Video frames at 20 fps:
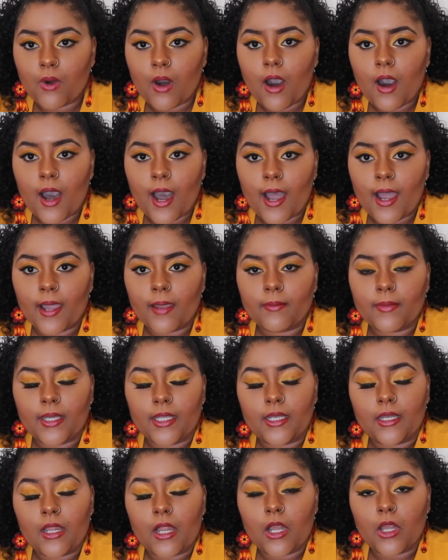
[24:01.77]
while I'm
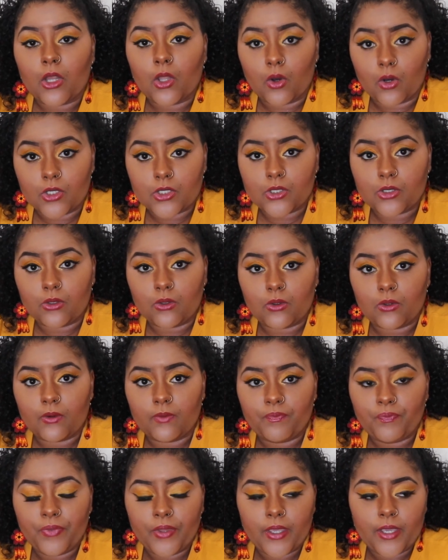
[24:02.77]
in law
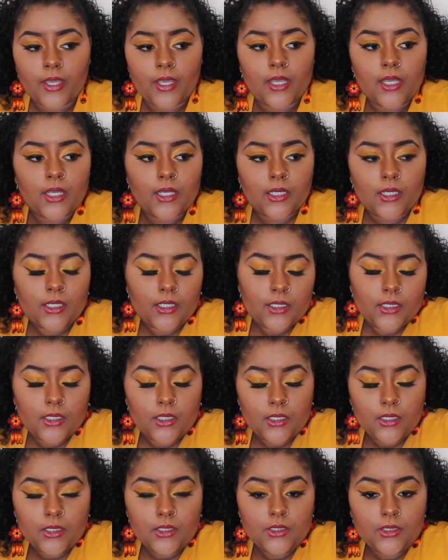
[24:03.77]
school.
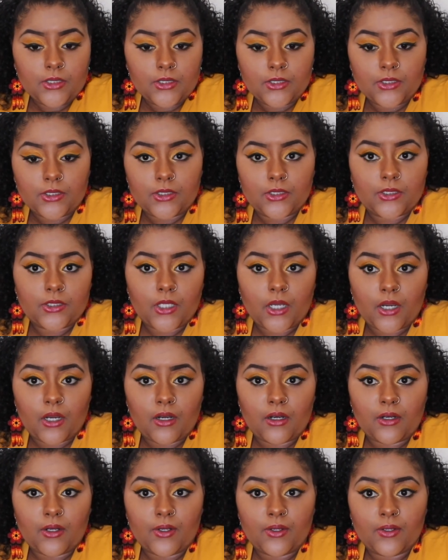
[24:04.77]

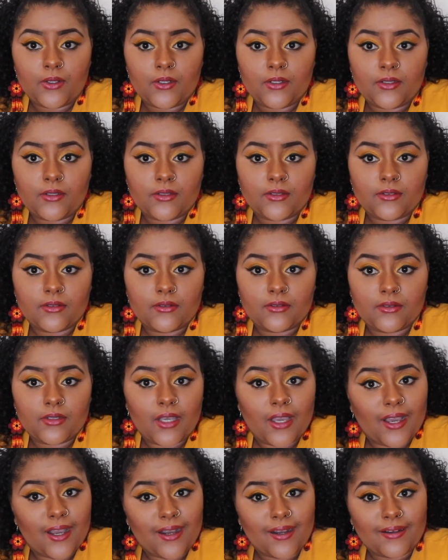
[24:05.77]
So,
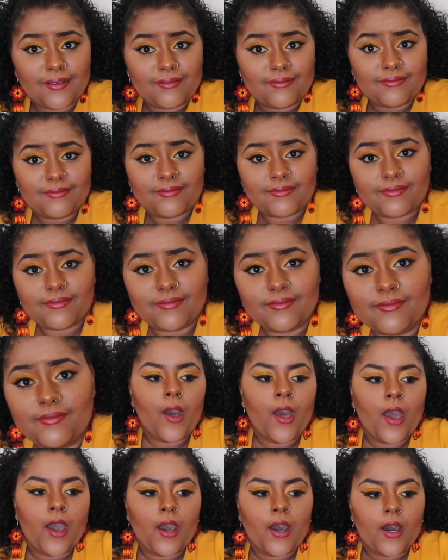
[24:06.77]
yeah.
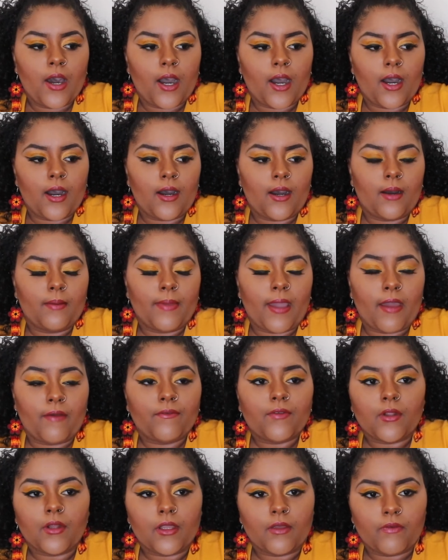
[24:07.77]
Um,
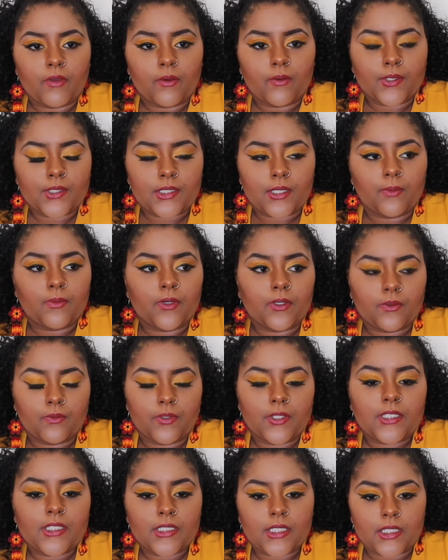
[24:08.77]
after living with someone
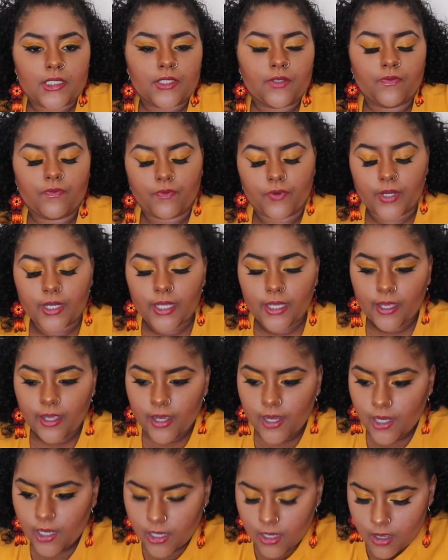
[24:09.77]
with
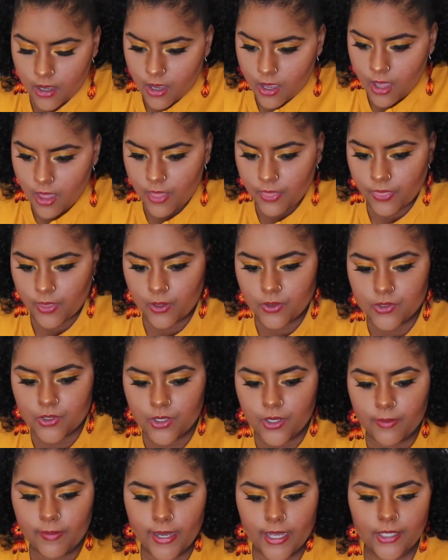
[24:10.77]
schizophrenia, those
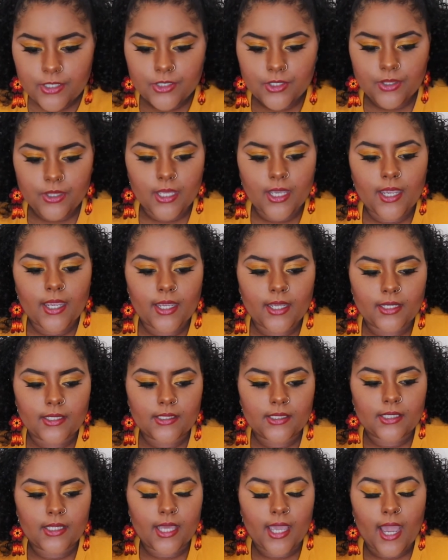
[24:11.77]
are the major
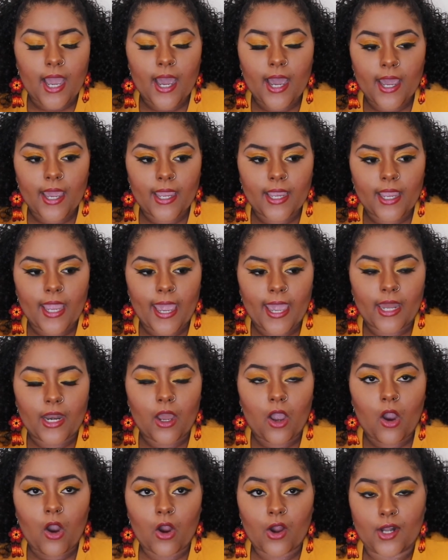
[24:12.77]
things that I had
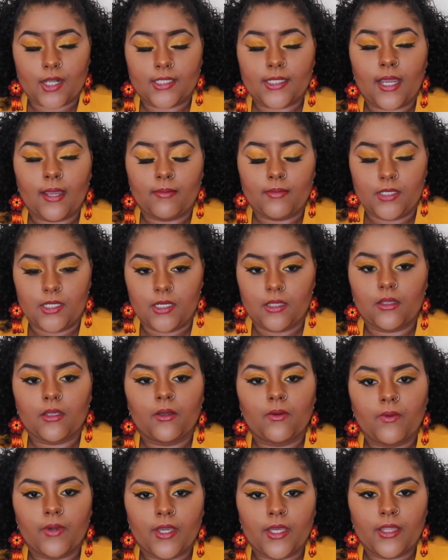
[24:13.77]
a hard time
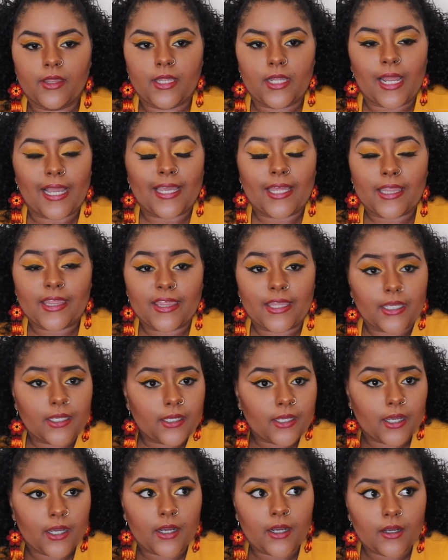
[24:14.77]
dealing with that I can
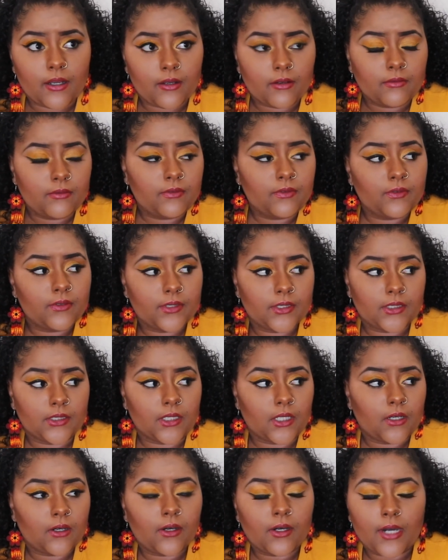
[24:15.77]
think of.
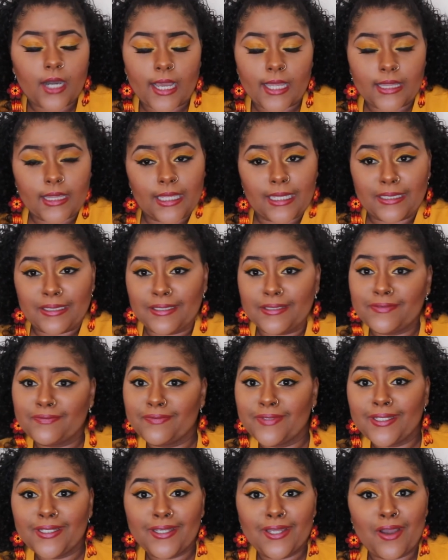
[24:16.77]
So I think this
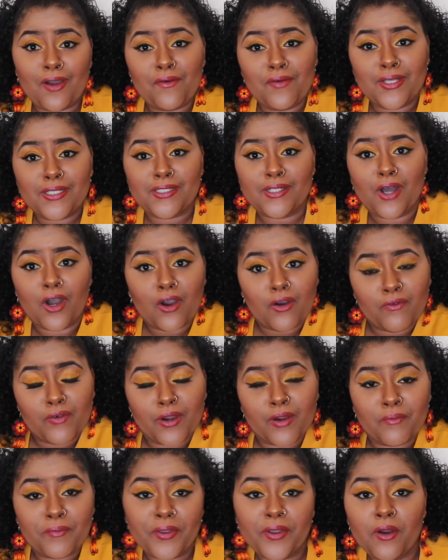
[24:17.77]
video is
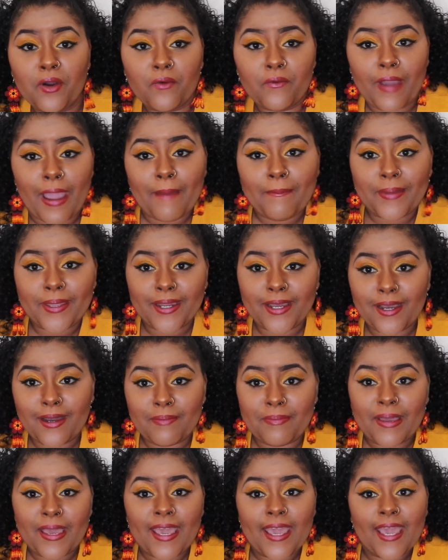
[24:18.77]
over. We're going to wrap it
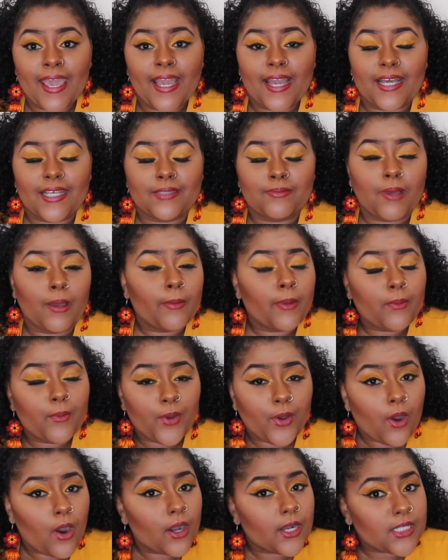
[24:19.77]
up because my
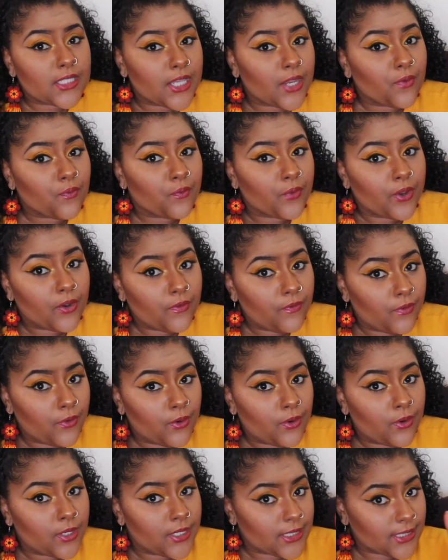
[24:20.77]
memory card is getting real
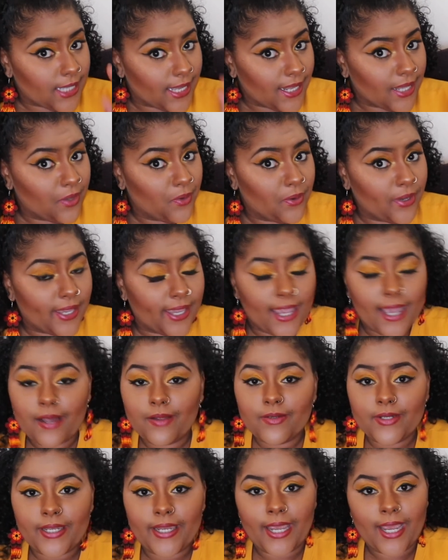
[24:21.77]
full and it's got a little
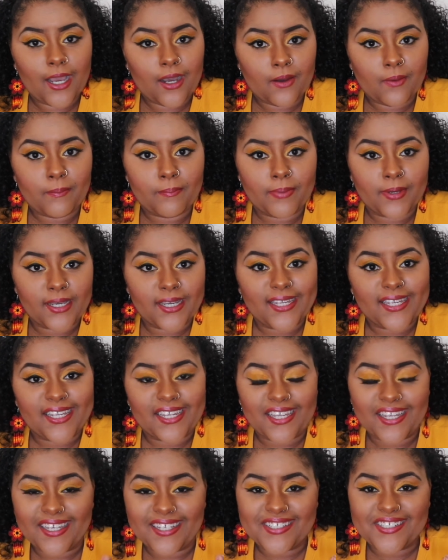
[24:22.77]
countdown,
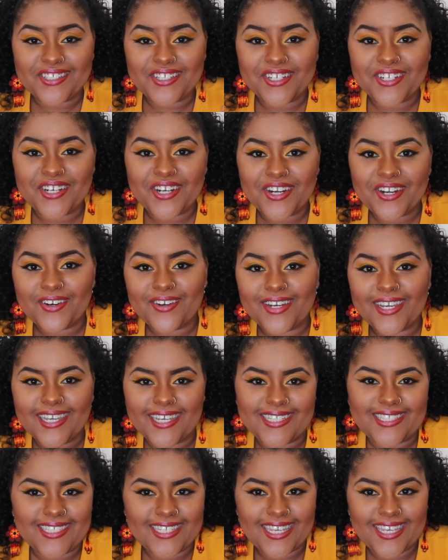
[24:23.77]
but it's your girl.
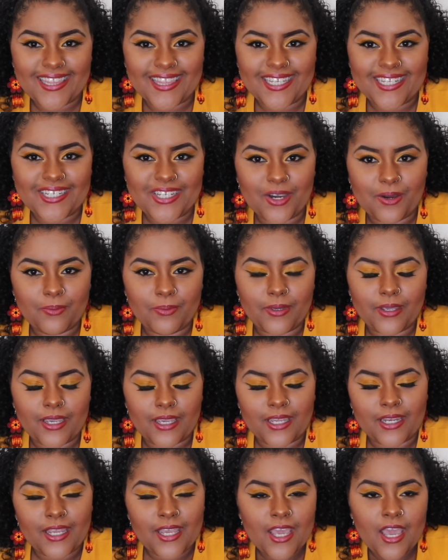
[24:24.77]
It's
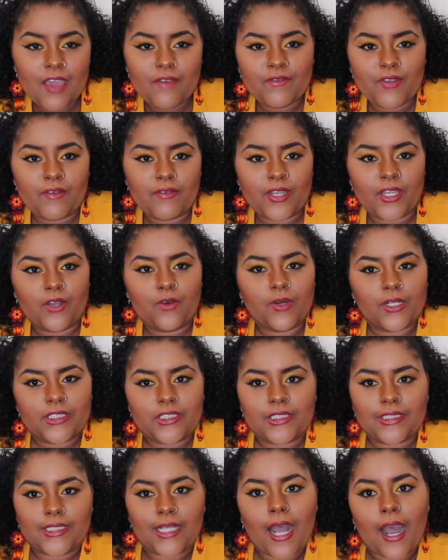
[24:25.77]
Ethiopian. If you have any
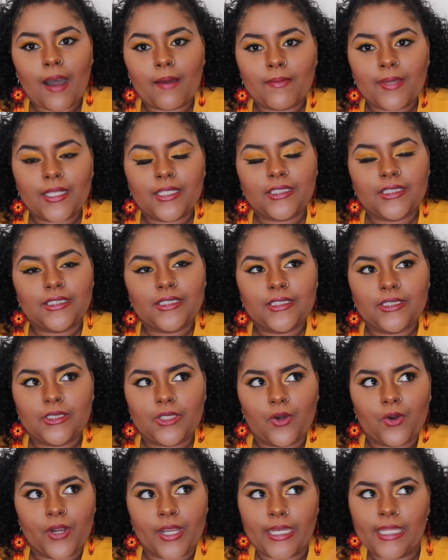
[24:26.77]
questions, comments,
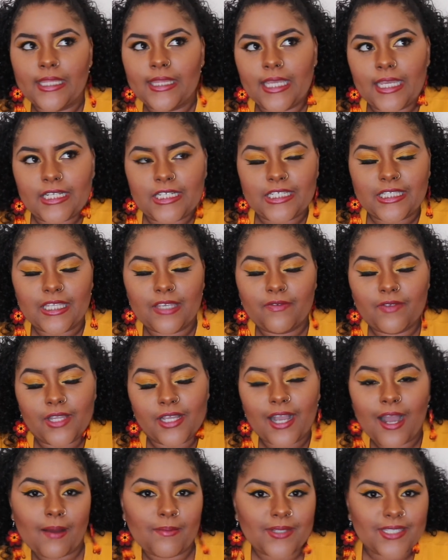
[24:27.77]
or anything, just leave in
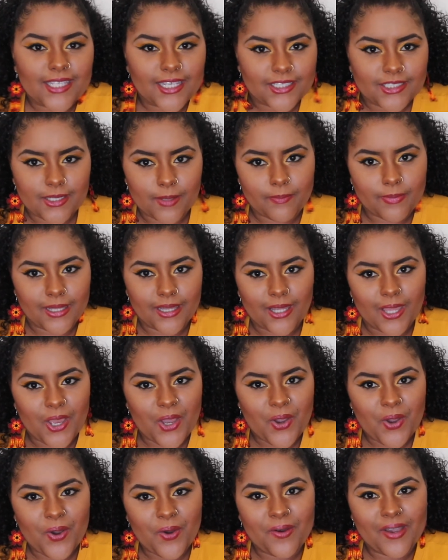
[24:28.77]
the comment section
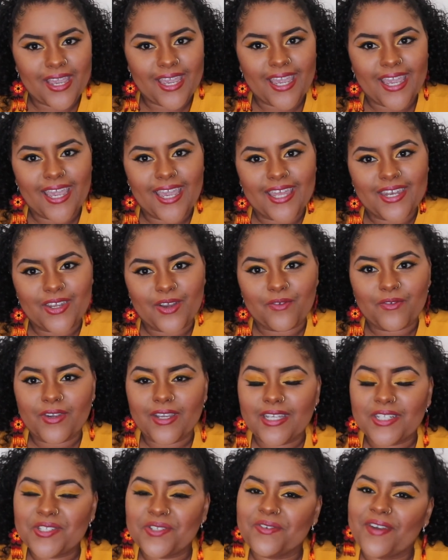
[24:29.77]
below. And don't
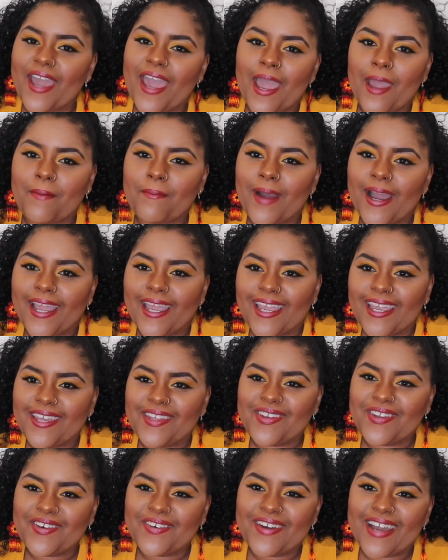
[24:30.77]
forget to at my
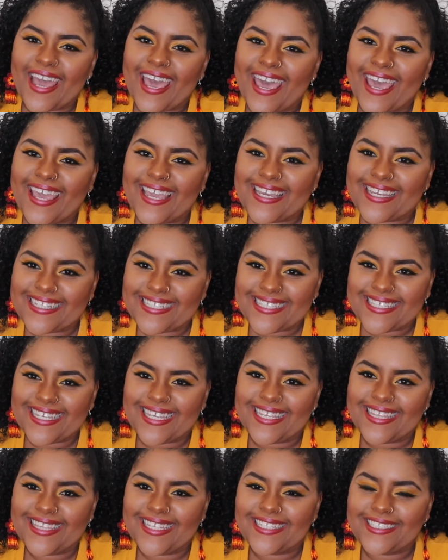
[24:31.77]
handle, at It's
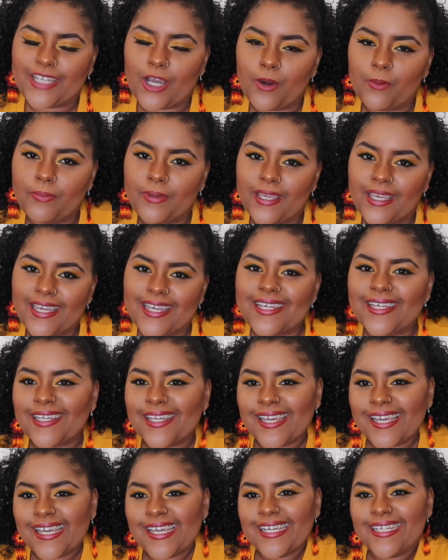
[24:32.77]
Ethiopian.
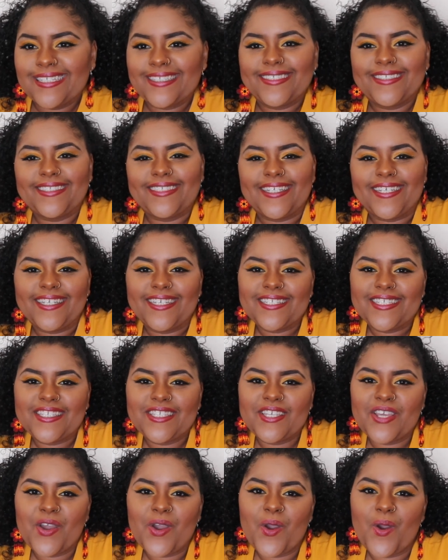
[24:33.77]
See you
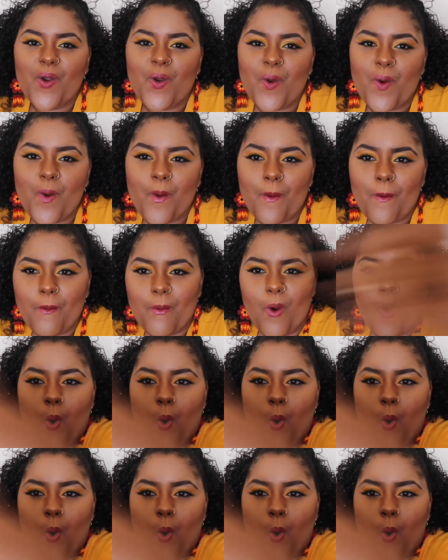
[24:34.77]
soon.